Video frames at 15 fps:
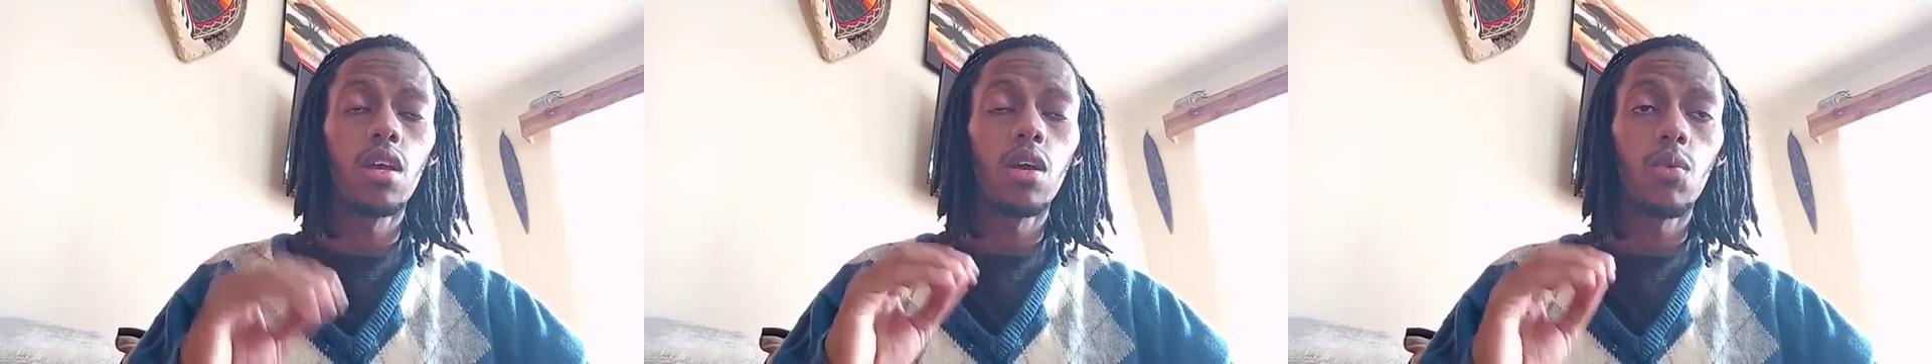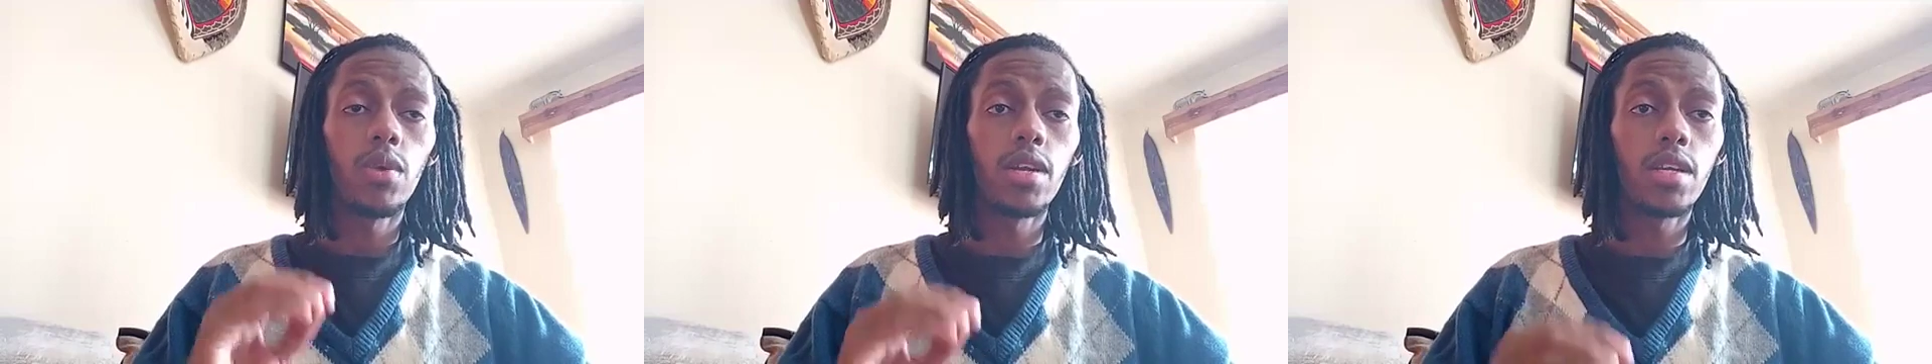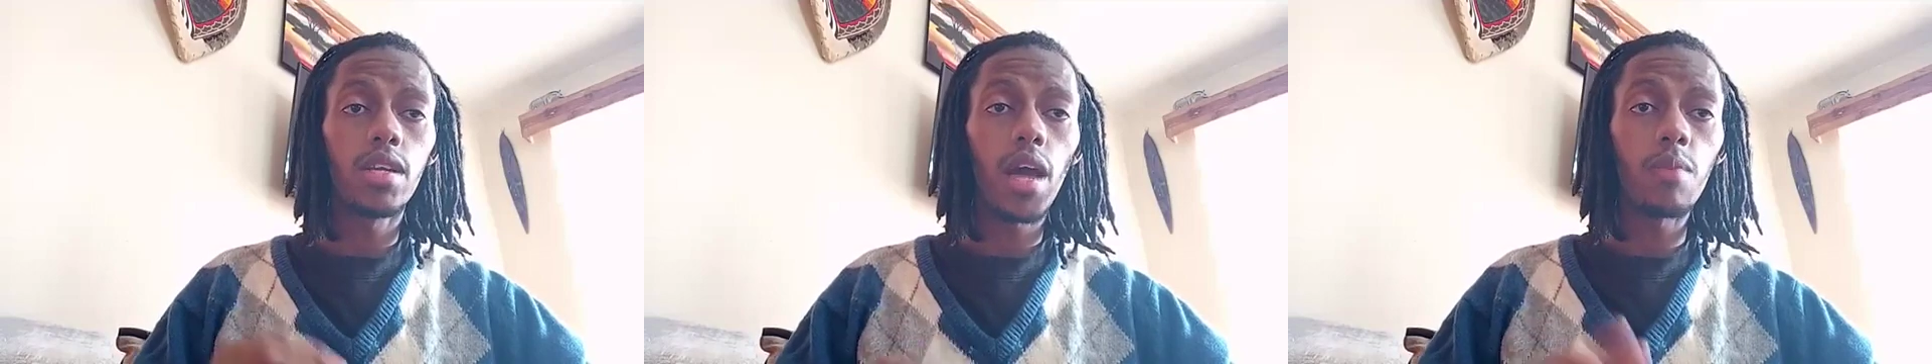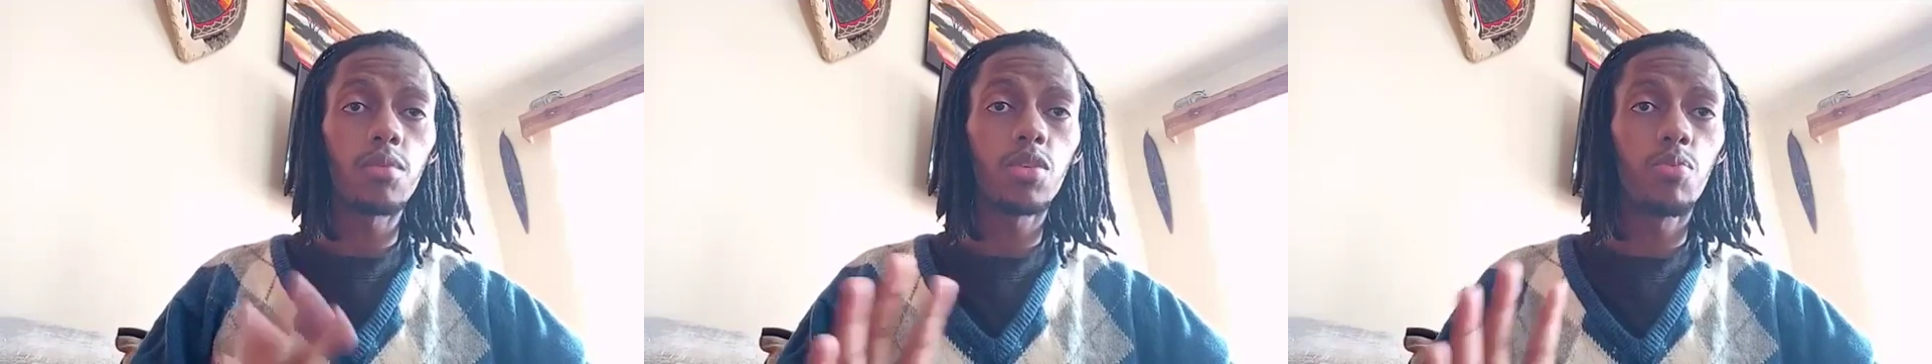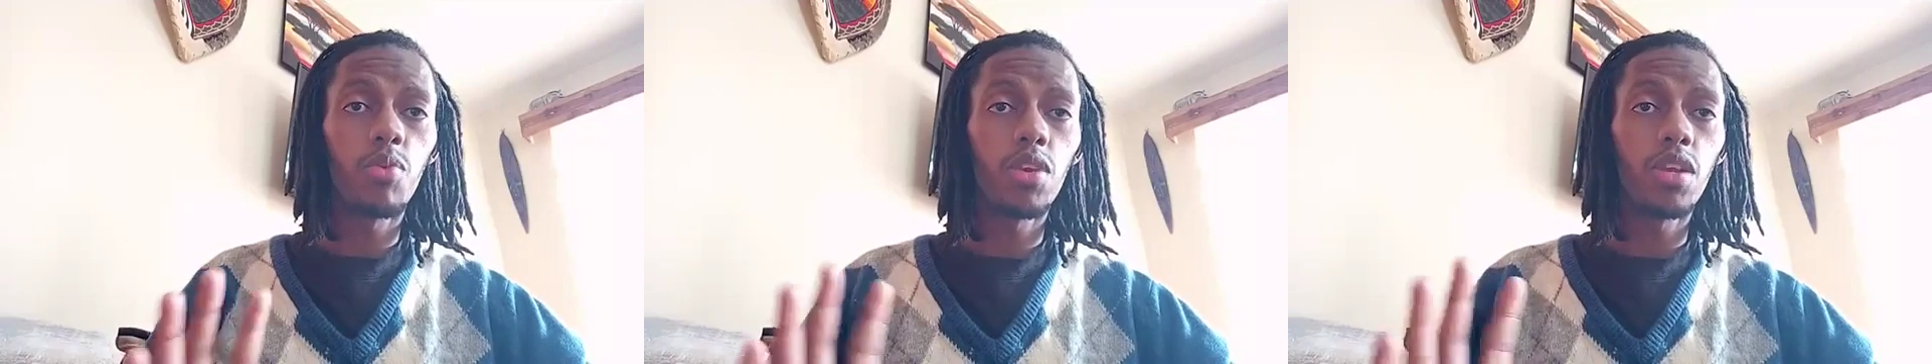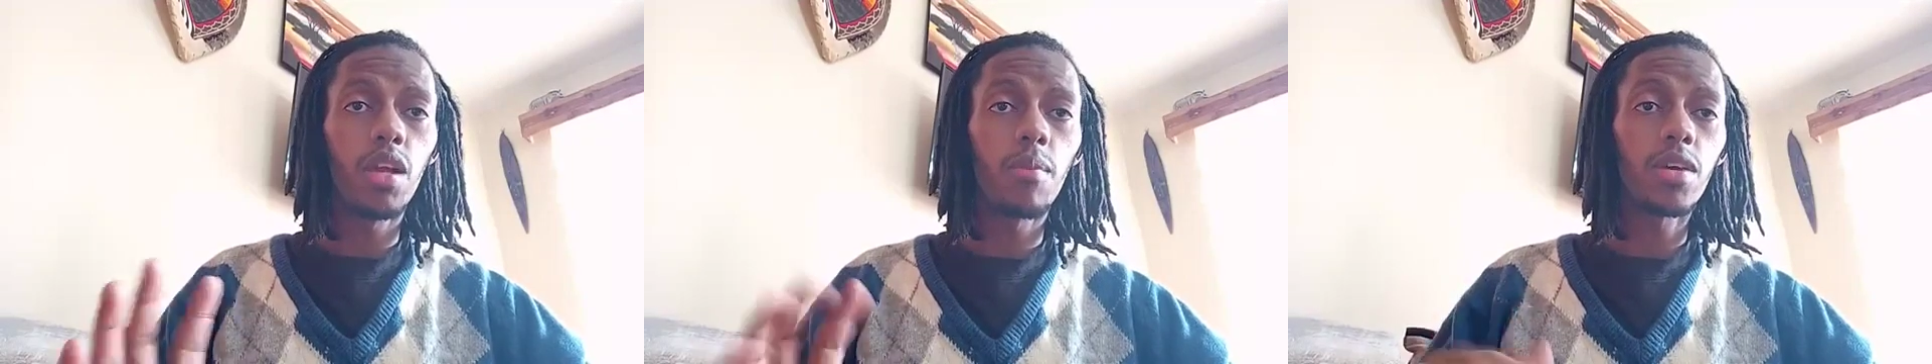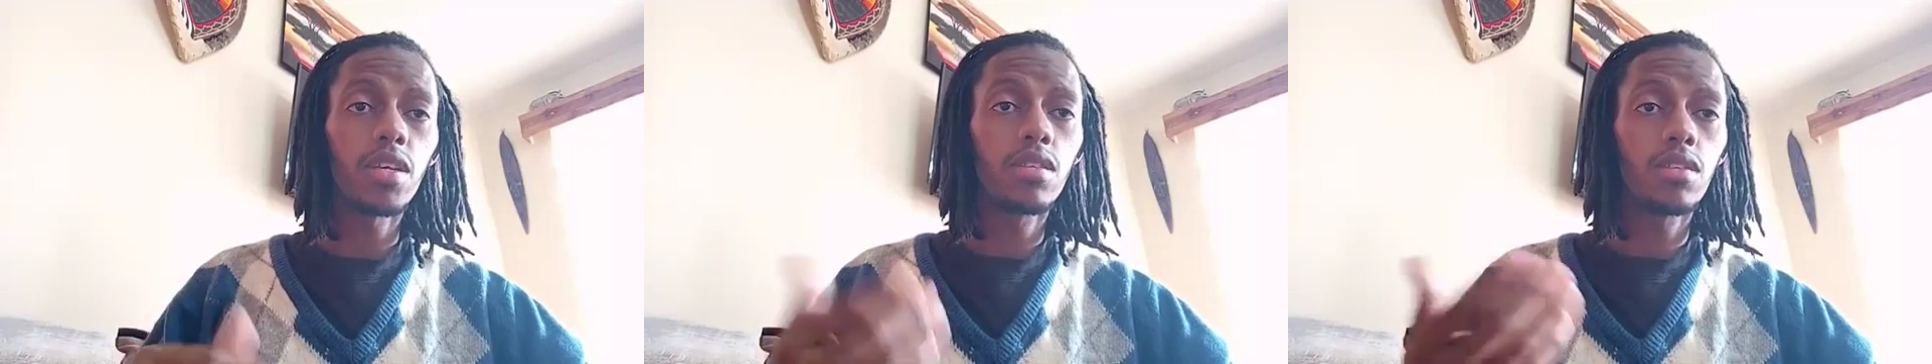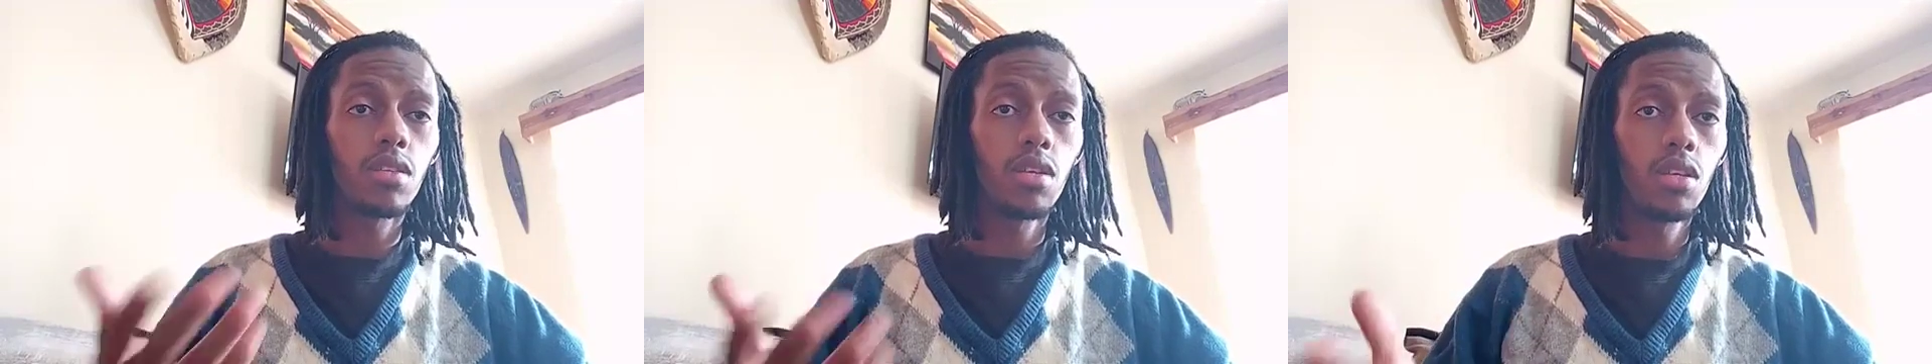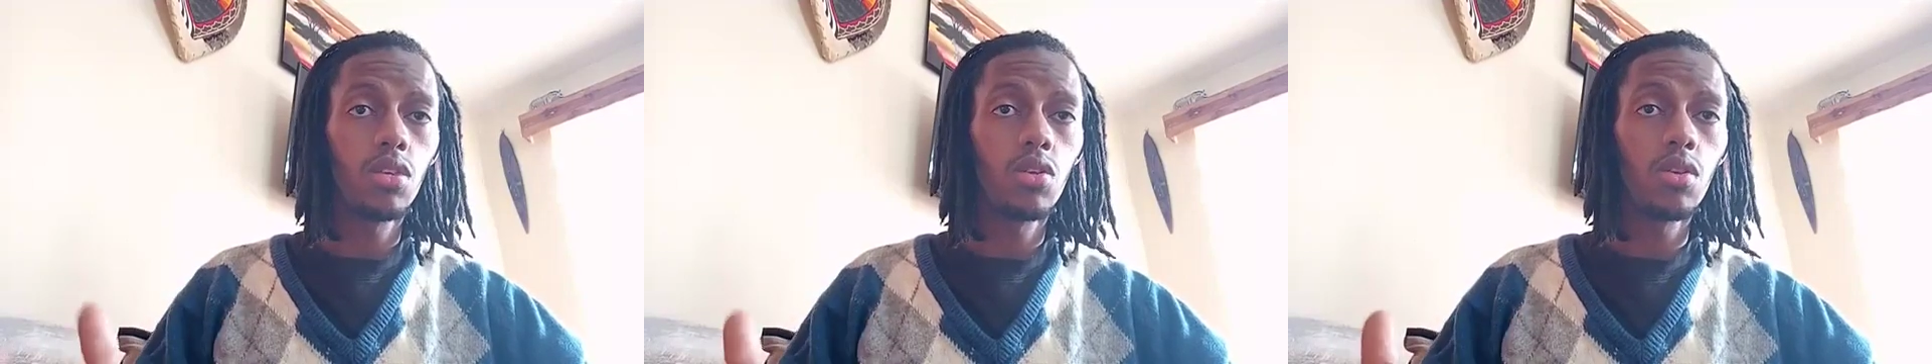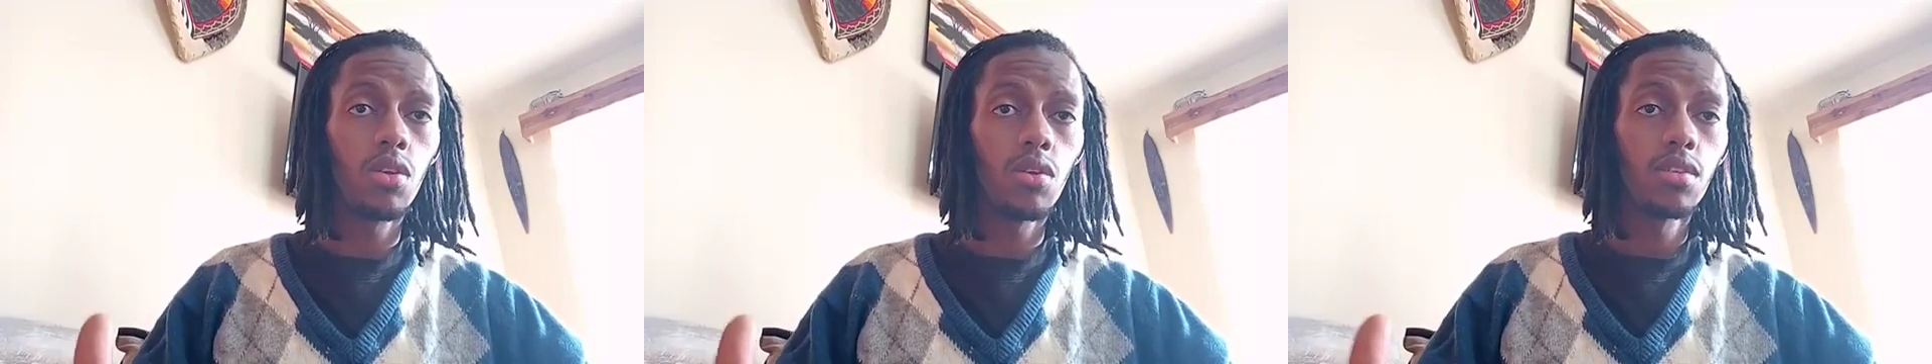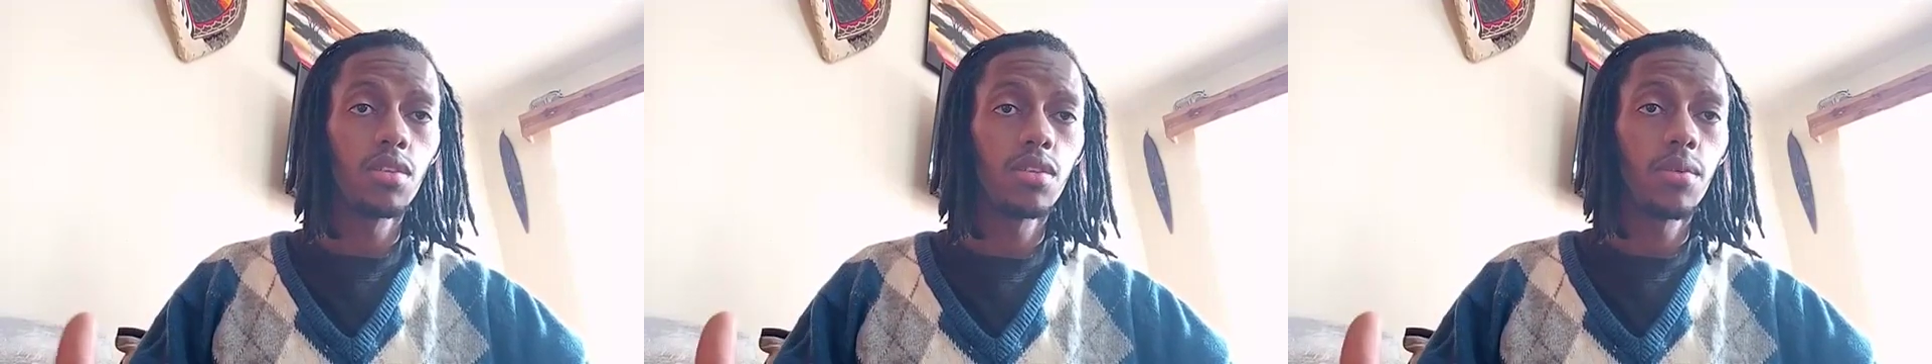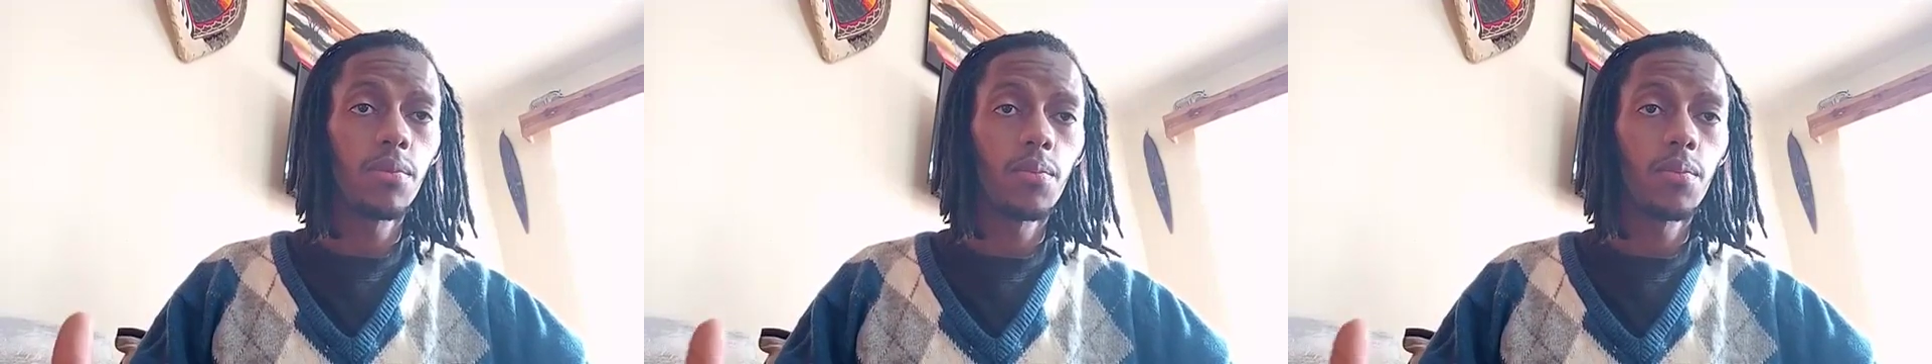when it comes to polygamous unions.